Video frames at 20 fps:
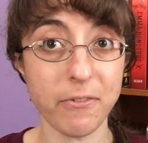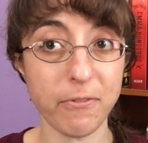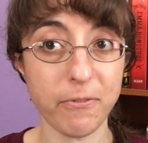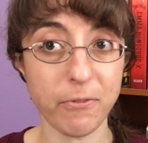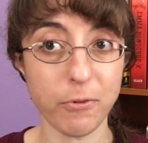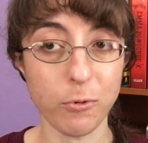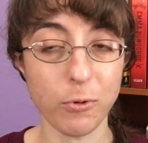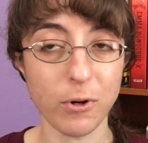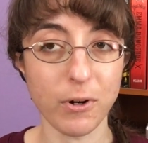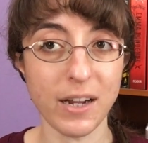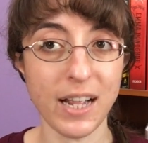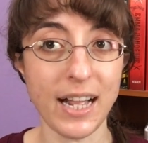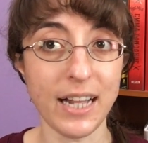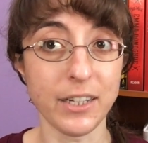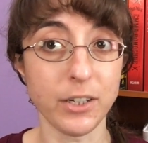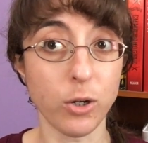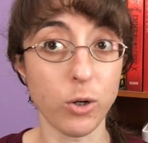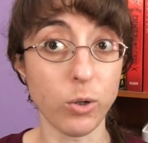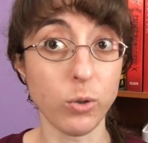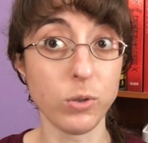for
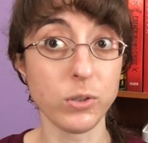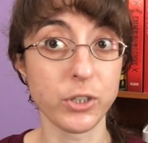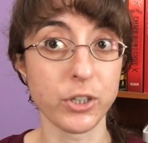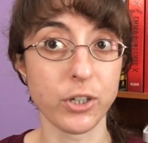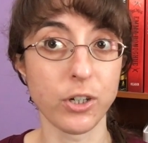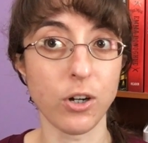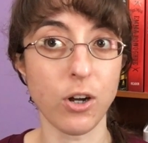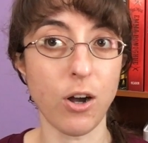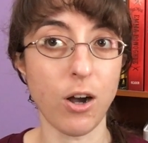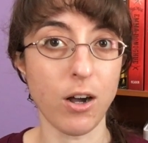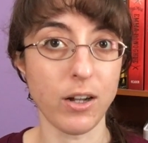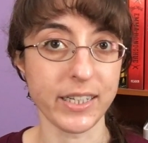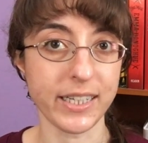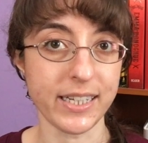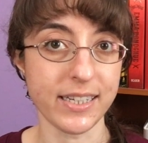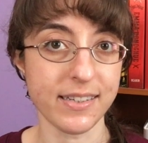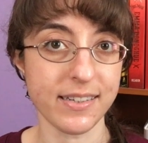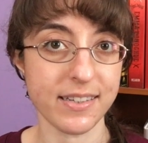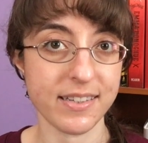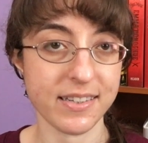an older
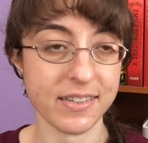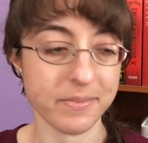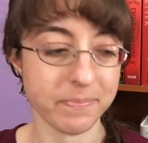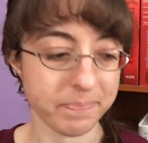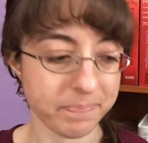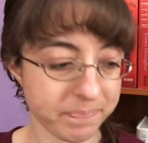audience.